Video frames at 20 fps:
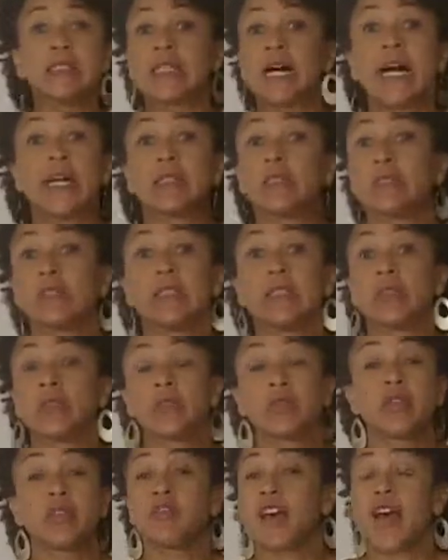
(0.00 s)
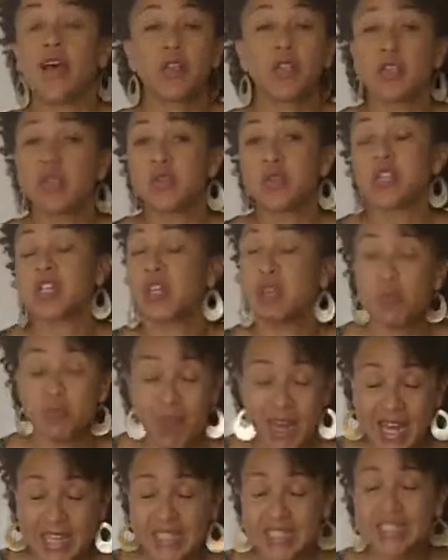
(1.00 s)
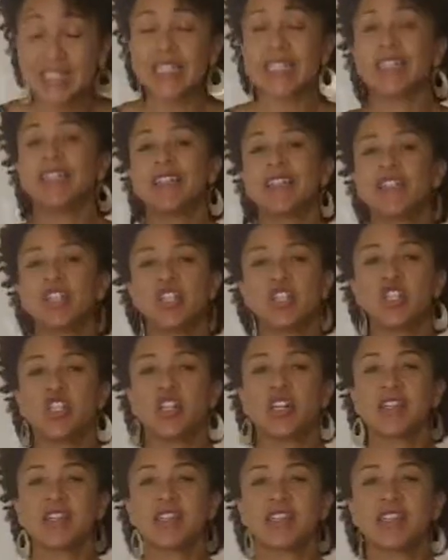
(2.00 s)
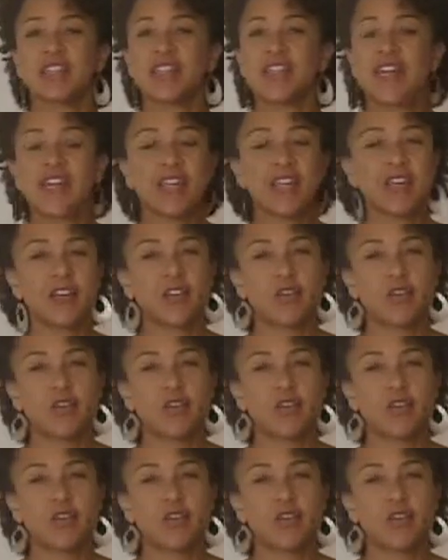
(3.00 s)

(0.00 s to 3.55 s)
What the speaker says: I don't know, the values, the humanity to just say,